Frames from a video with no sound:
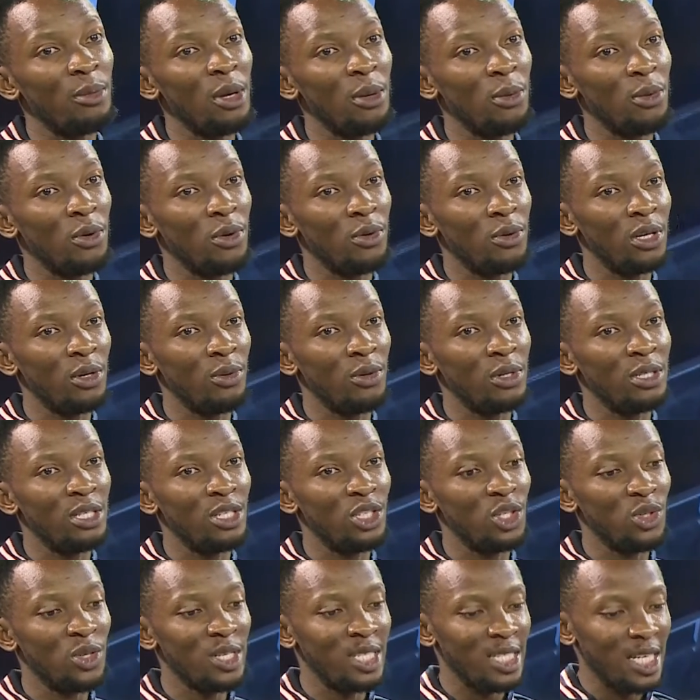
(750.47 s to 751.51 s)
maybe he was
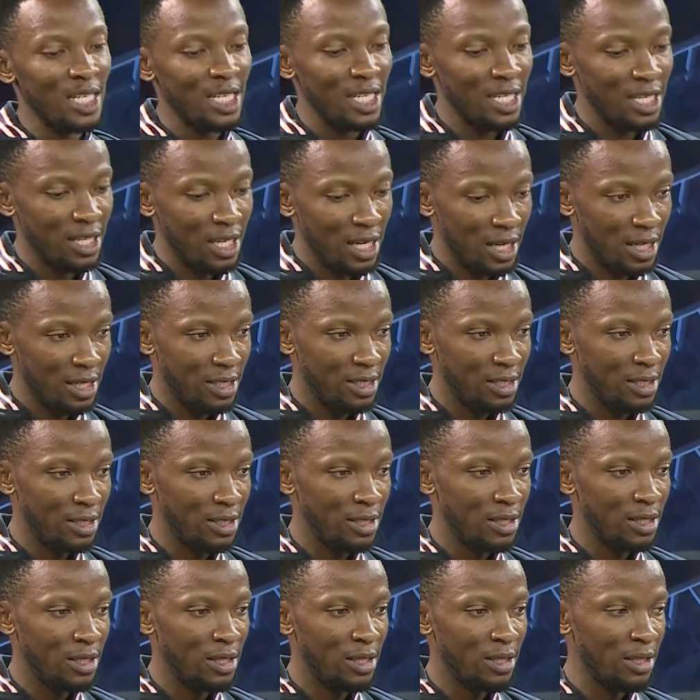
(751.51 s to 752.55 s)
interested in
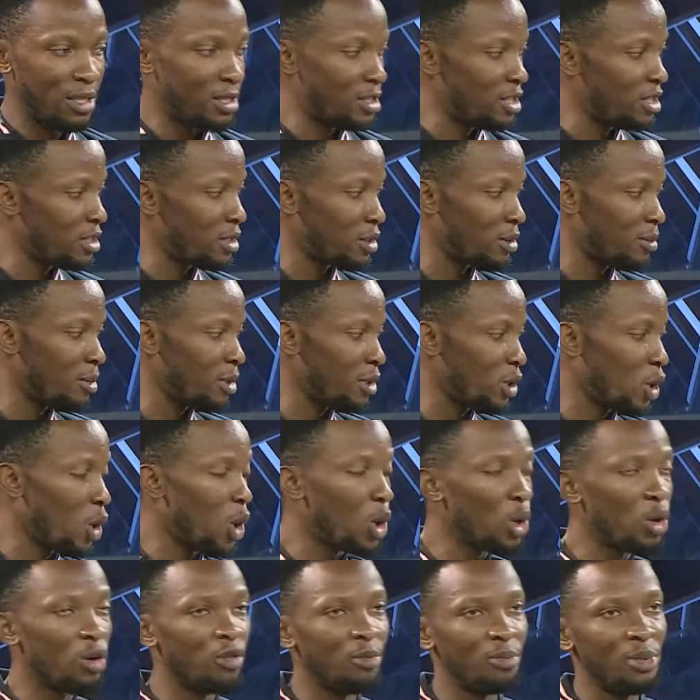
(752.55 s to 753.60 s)
this, the
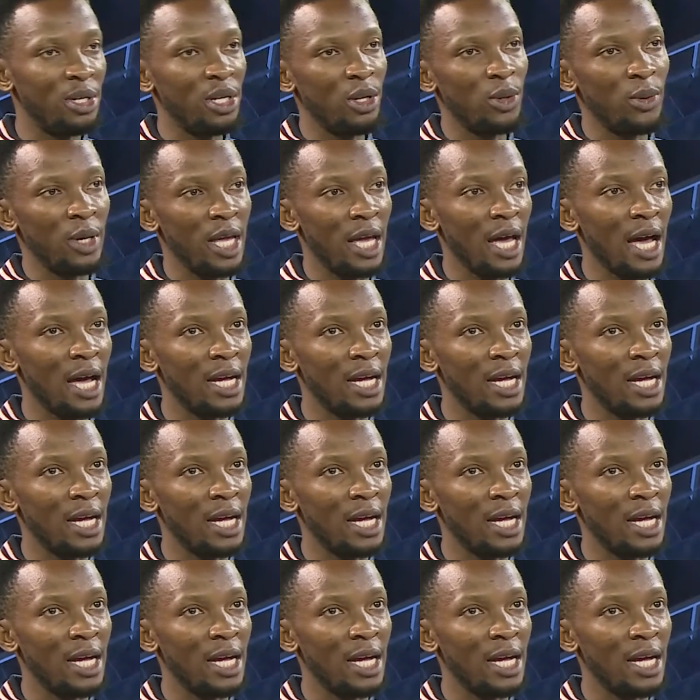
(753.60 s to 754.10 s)
color of pillow here.